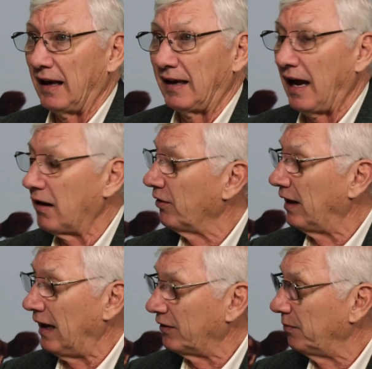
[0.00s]
cattle that
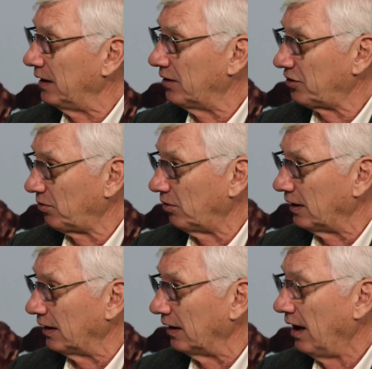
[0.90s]
have to be
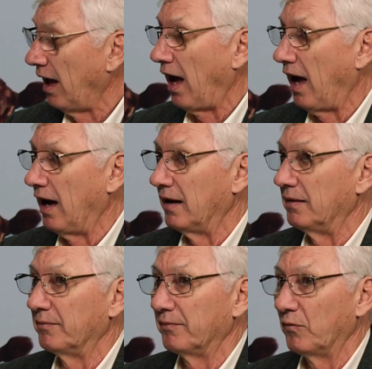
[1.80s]
destroyed?
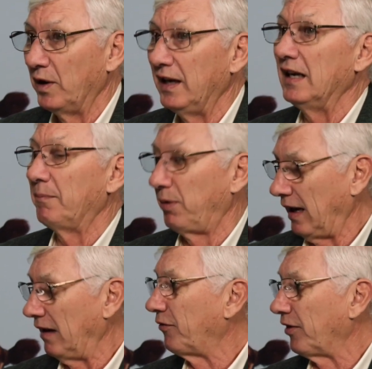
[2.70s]
We need a
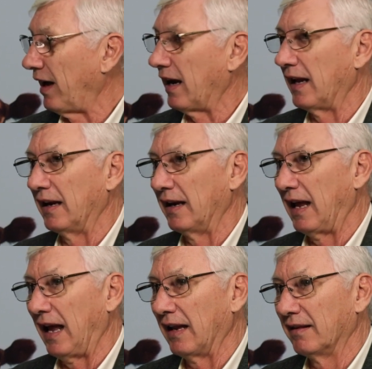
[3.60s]
plan for that, and
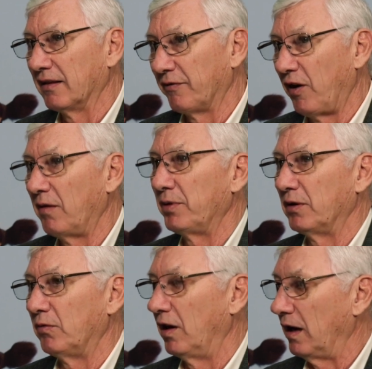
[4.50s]
the Farm
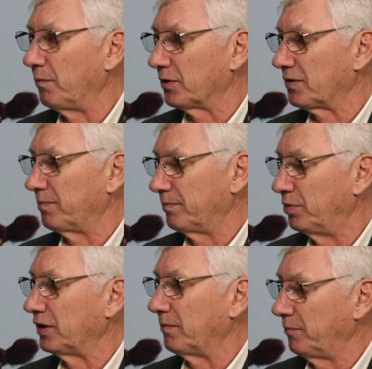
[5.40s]
Bill will help us
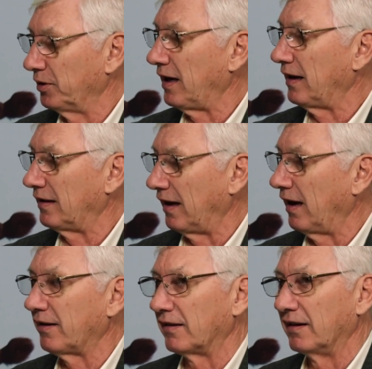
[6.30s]
put that
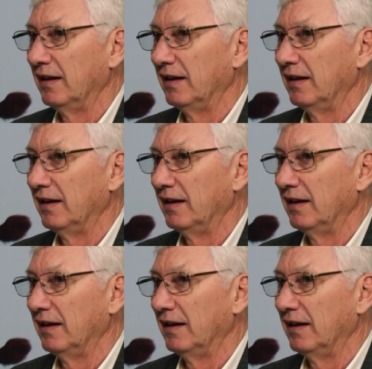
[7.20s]
together.